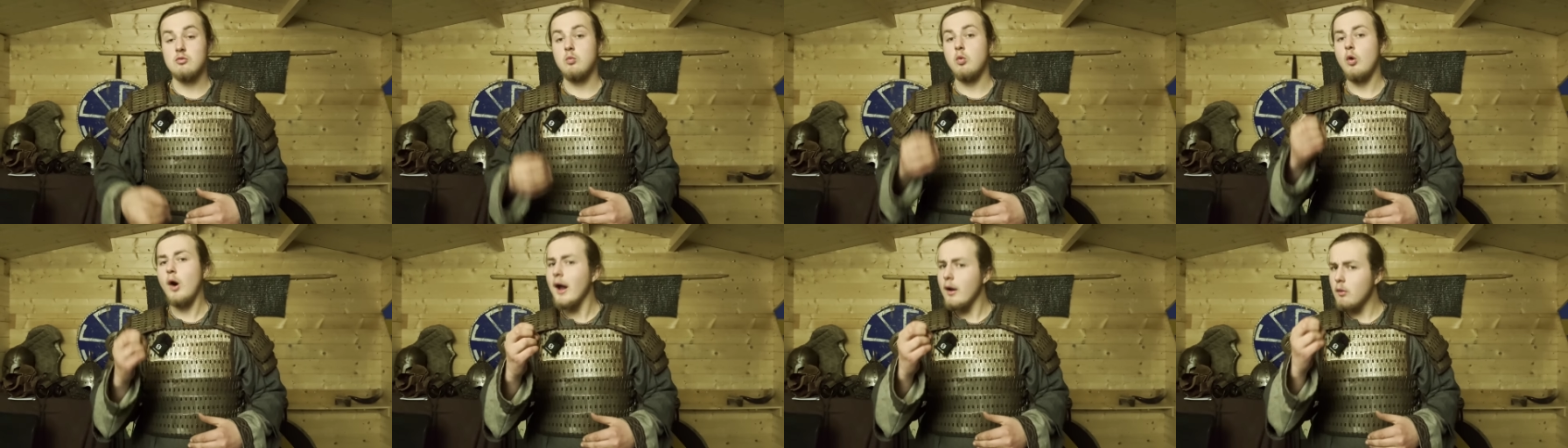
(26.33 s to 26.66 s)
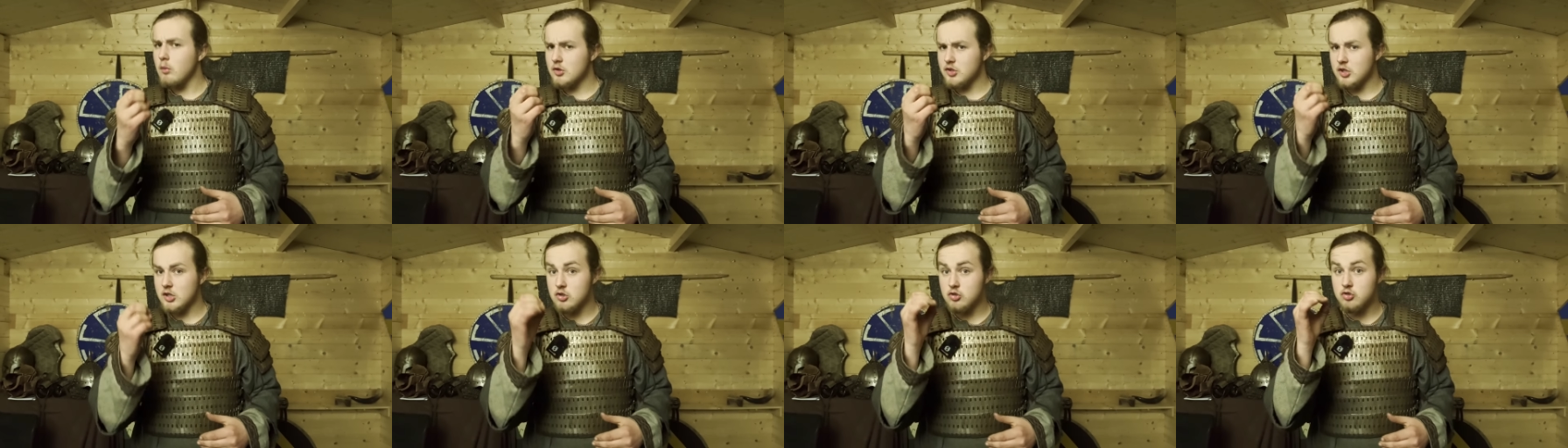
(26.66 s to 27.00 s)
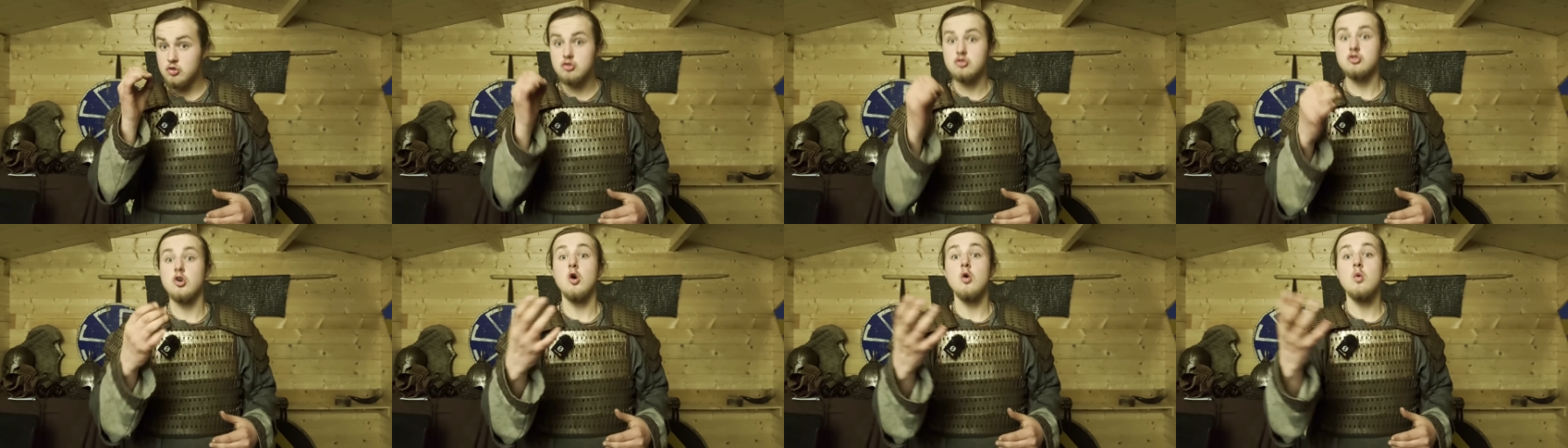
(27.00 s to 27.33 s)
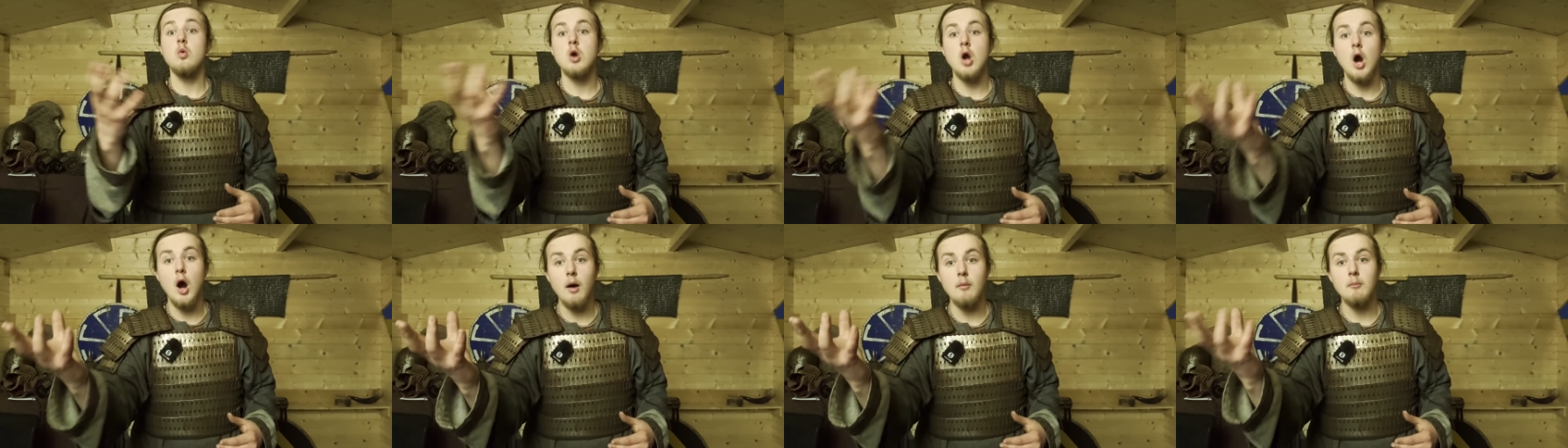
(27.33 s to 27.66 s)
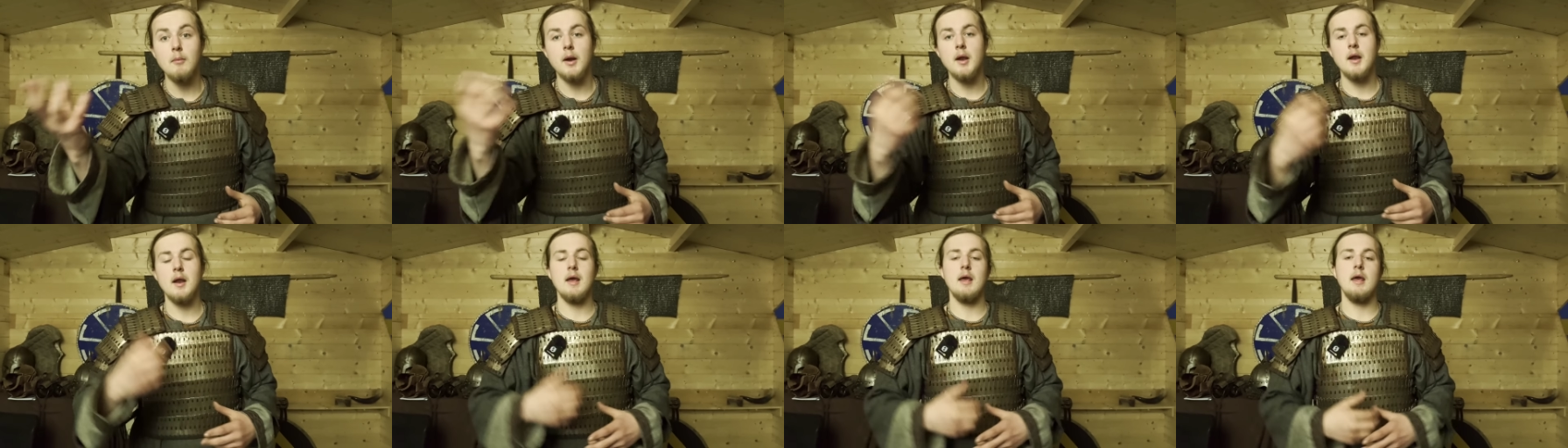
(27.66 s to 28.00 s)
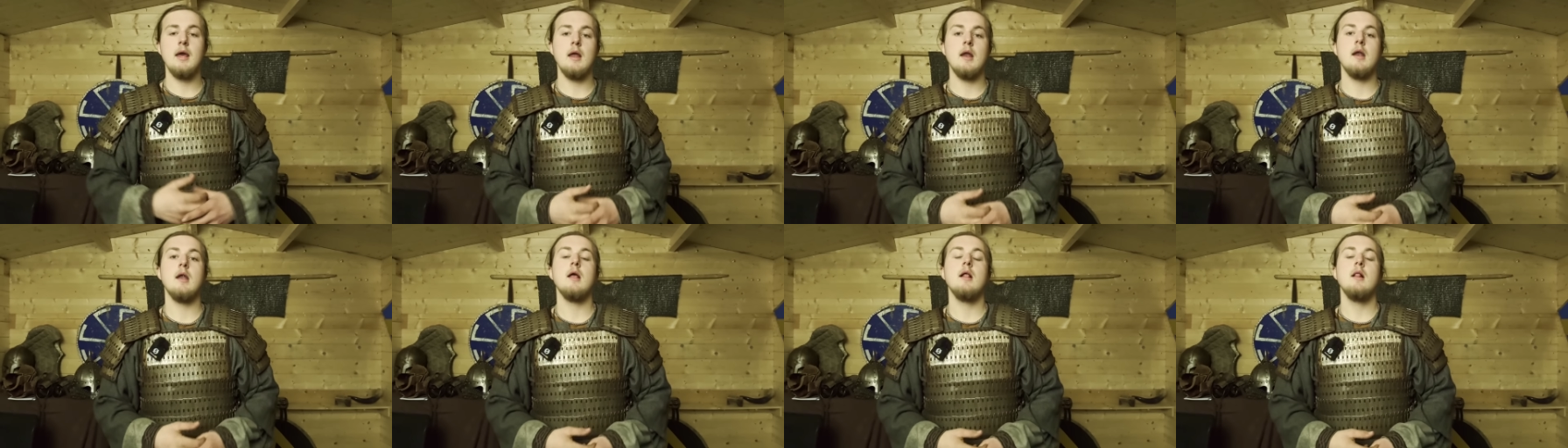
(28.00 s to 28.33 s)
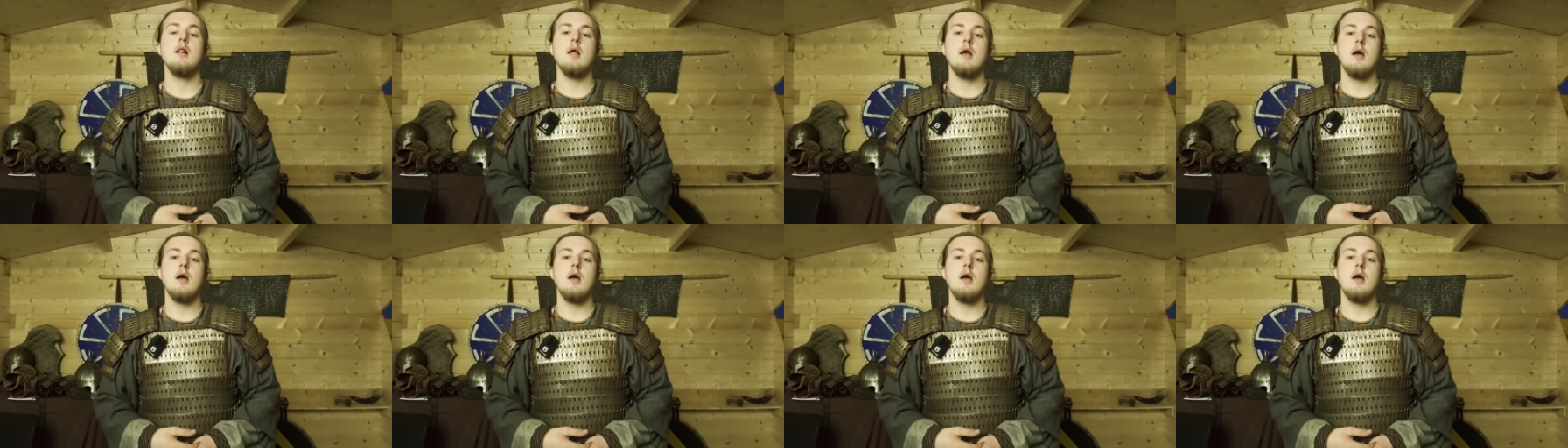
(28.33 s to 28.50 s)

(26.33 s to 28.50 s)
Why was it so common in